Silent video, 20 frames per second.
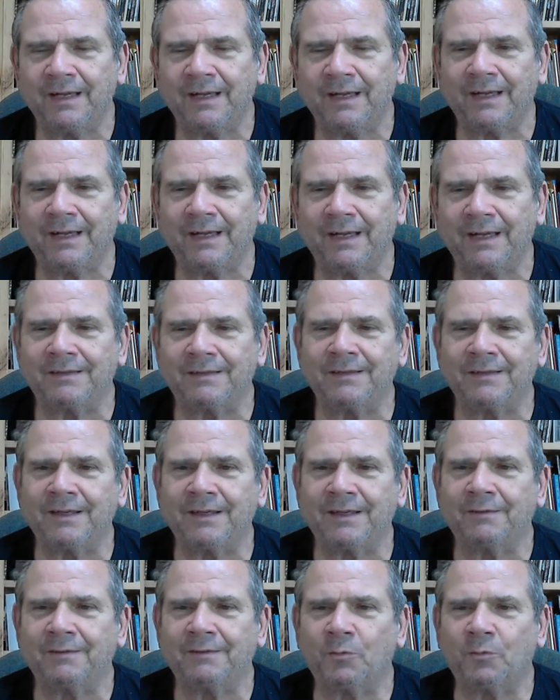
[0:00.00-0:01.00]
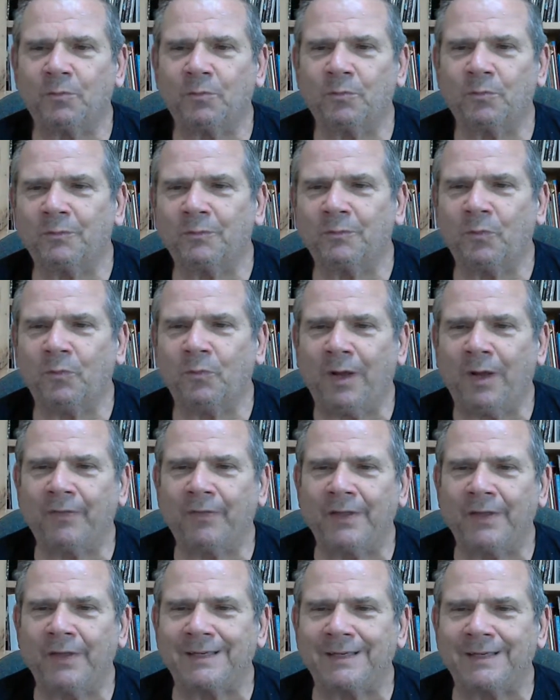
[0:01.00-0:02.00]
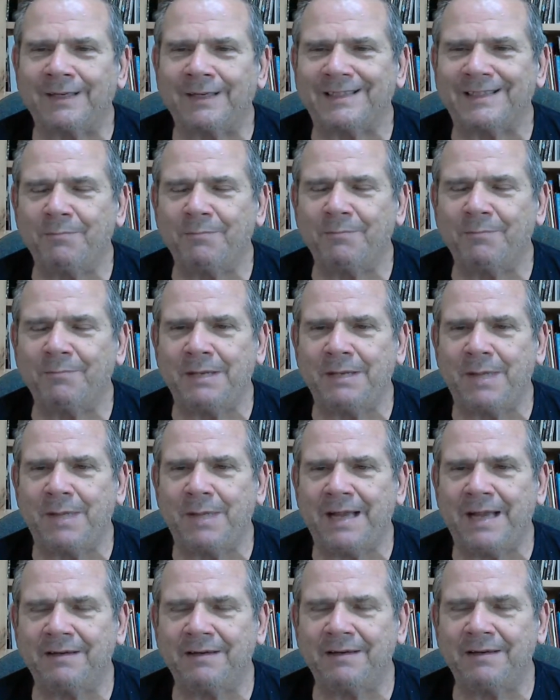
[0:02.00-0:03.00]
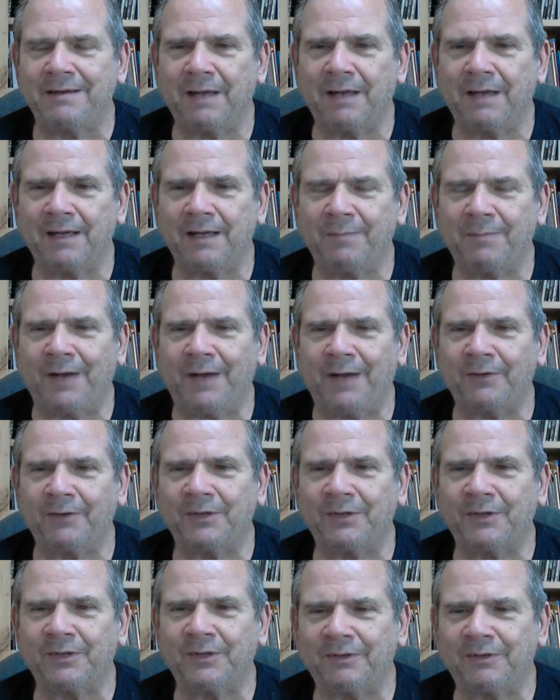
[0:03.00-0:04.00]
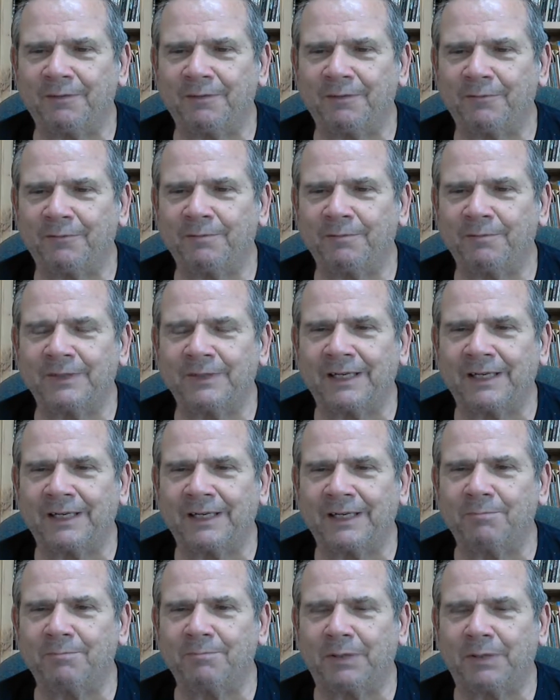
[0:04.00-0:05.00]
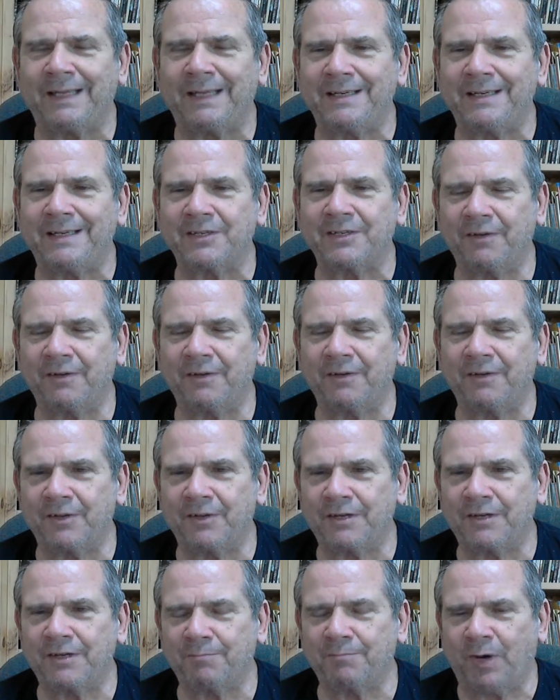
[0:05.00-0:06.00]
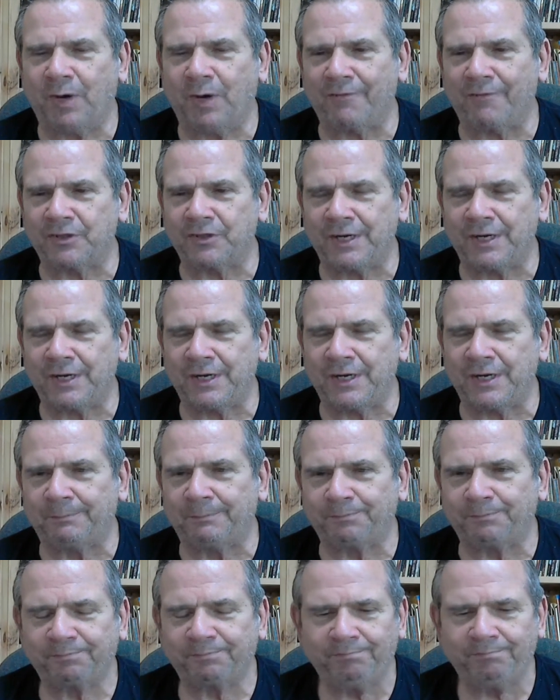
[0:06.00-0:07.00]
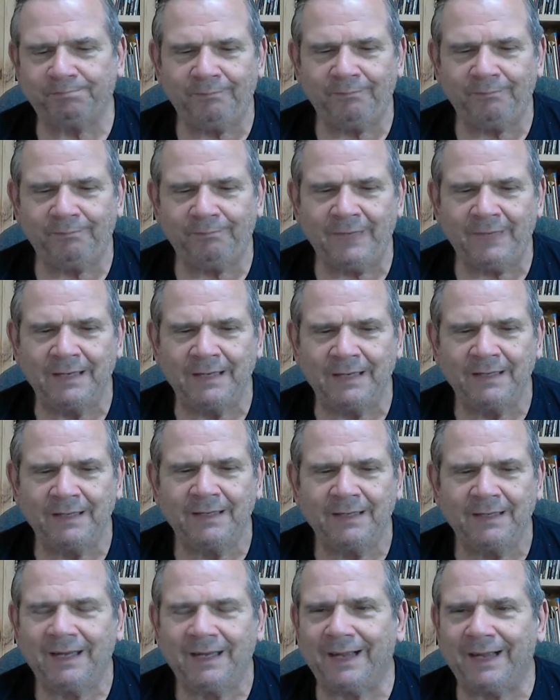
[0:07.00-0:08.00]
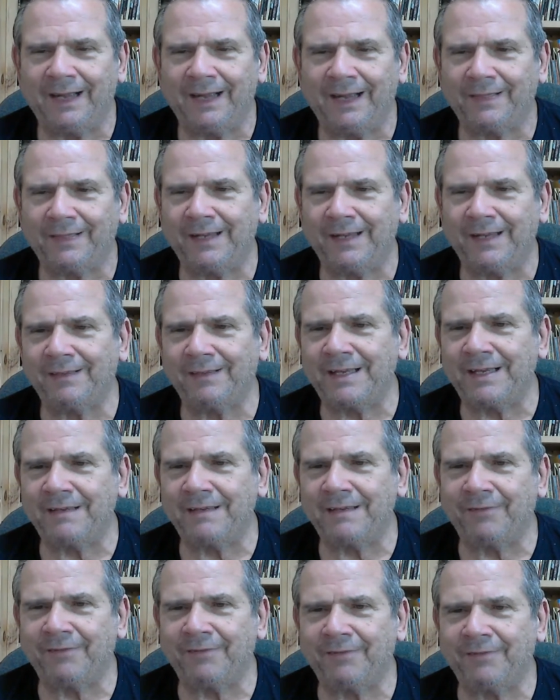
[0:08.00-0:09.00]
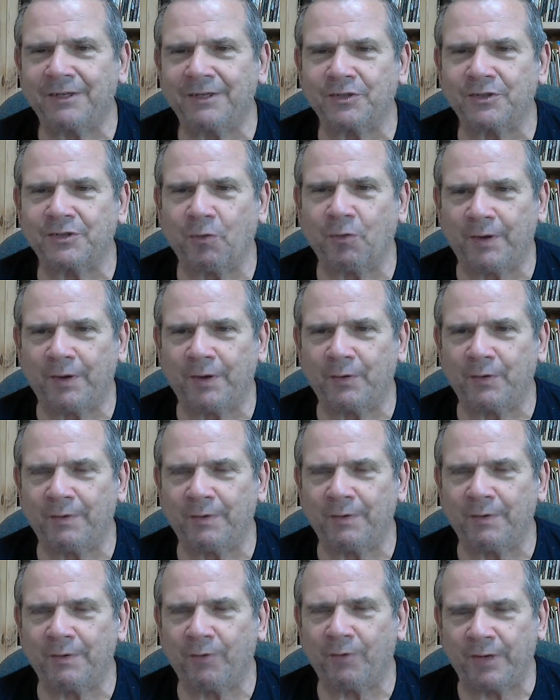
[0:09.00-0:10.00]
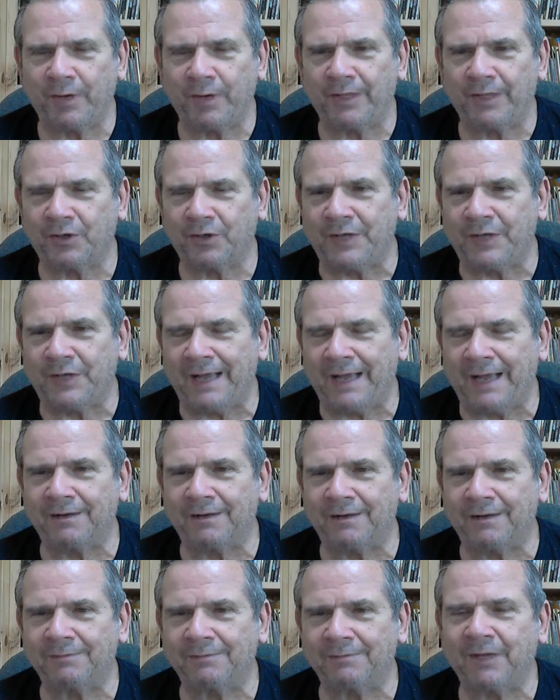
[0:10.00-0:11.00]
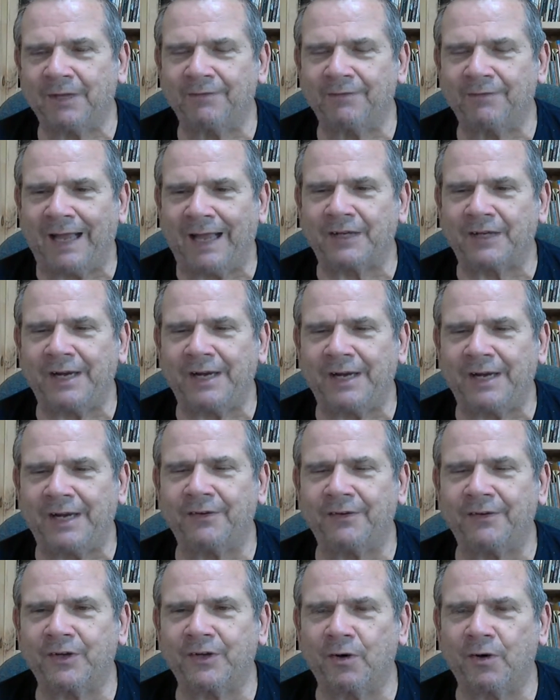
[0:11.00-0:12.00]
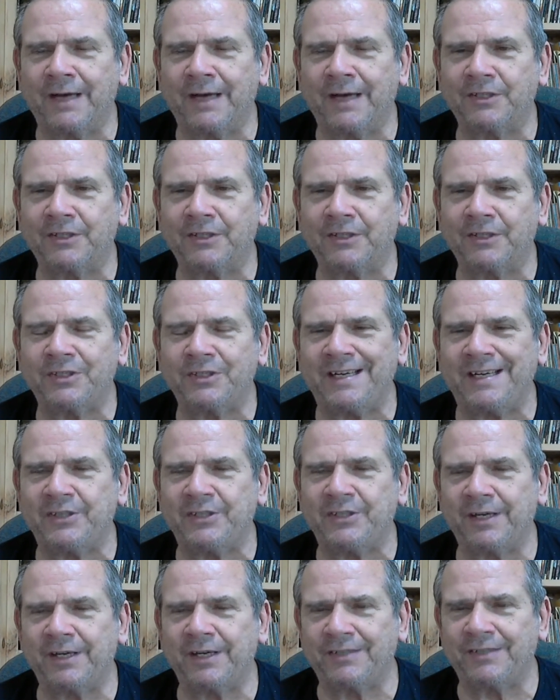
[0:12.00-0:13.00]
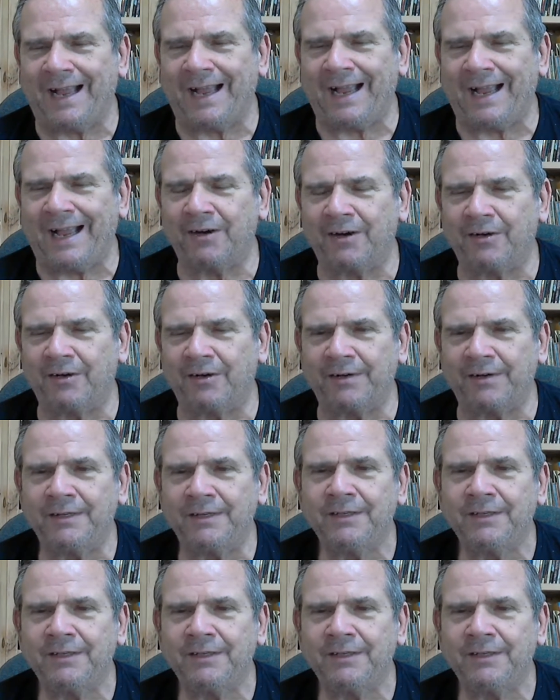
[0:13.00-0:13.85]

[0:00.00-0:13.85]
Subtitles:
And while there is some debate about the completeness of the prophecy, I think the very story that we've already looked at of Alexander the Great sieging Tyre and